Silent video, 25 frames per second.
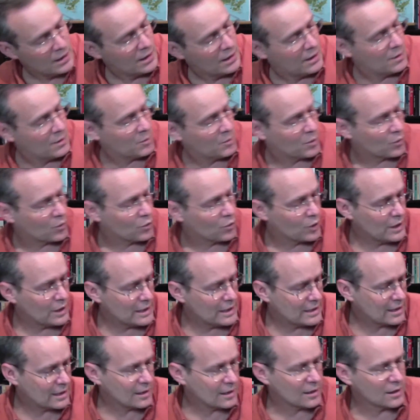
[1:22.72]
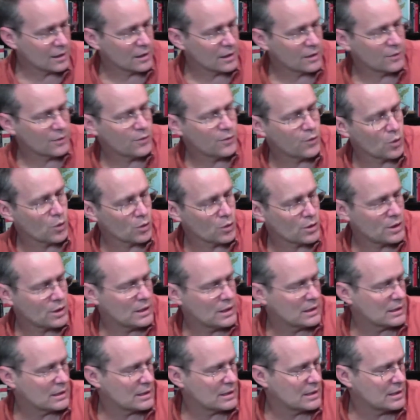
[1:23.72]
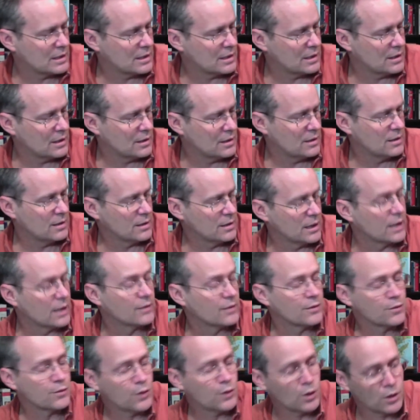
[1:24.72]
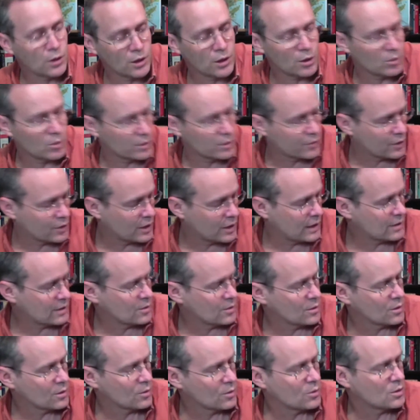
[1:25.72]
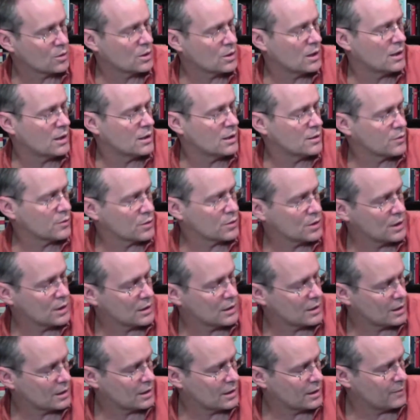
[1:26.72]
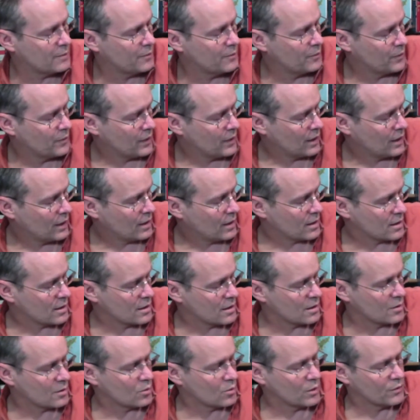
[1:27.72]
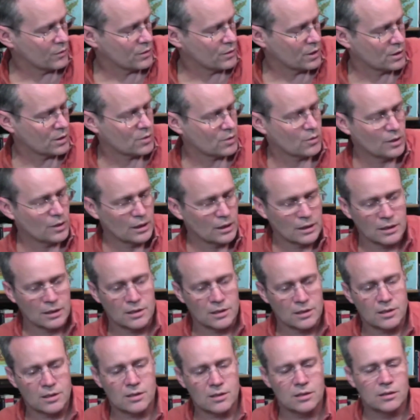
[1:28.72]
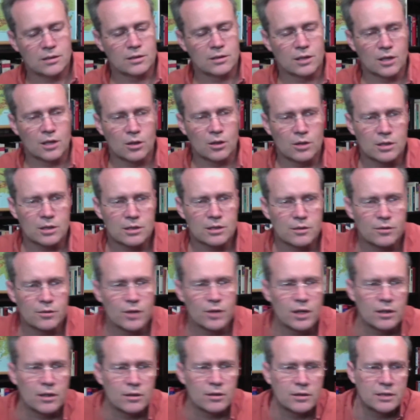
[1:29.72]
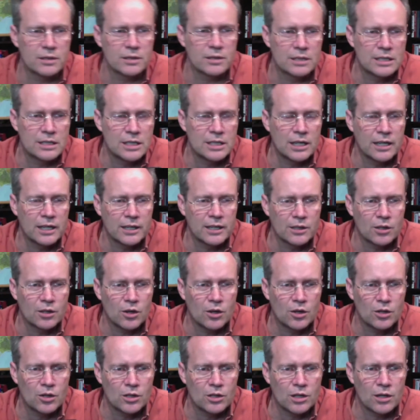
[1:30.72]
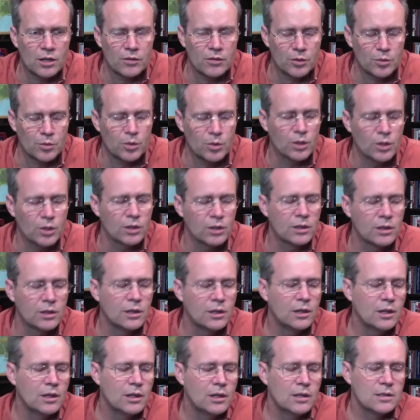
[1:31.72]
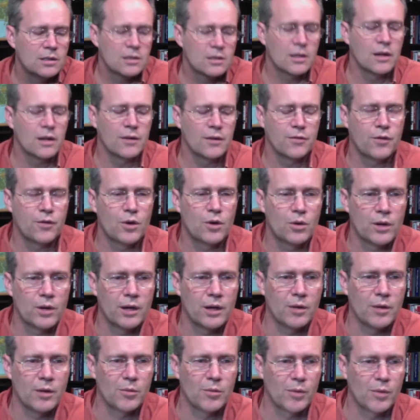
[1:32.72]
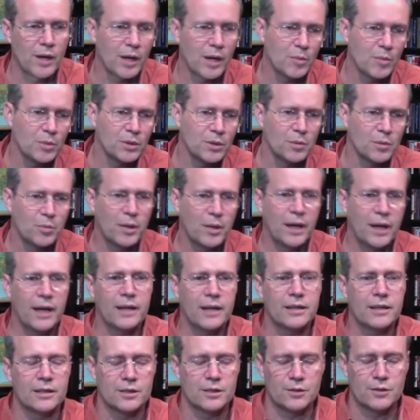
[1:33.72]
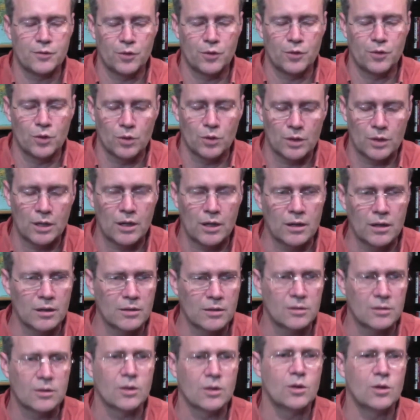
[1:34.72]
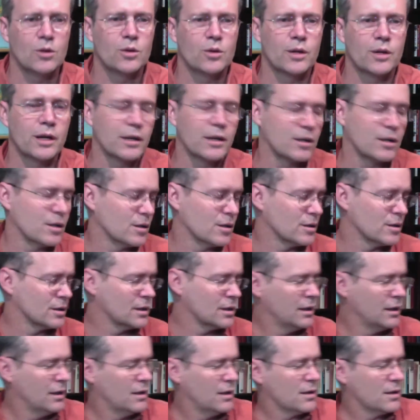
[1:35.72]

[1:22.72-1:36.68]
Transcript: But recently, for CNC, and the folio was for Castles and Crusades. For CNC, we've just released the Codex of Aihrde, this giant hardcover book. It's got a fold-out map in the back. It's full color, the whole 9 yards.